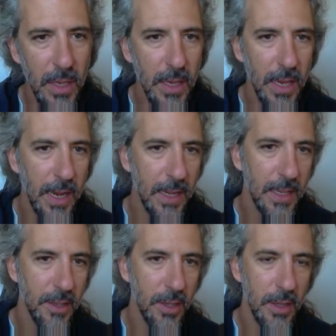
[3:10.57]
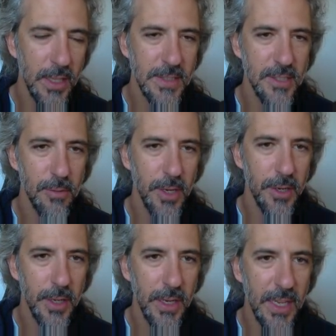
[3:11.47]
And this is where you're
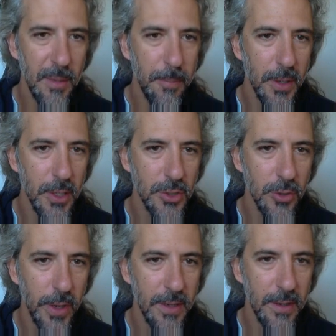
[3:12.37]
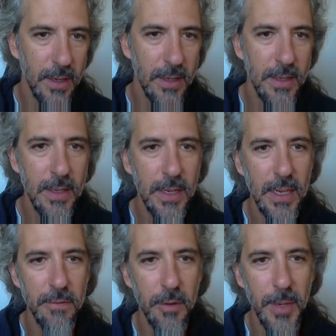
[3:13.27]
going to keep your joint
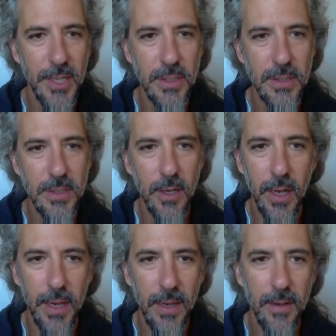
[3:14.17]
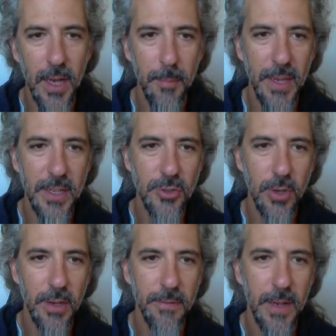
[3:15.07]
information. So I made
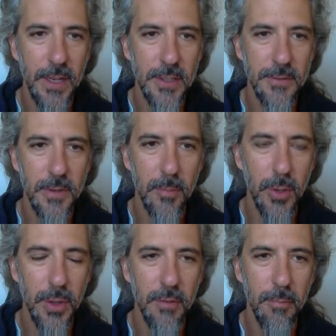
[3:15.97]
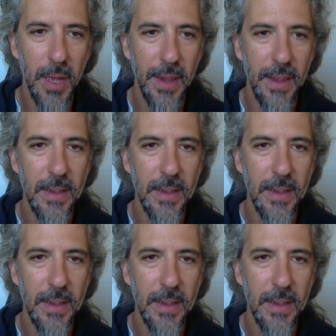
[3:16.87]
joint files for both of my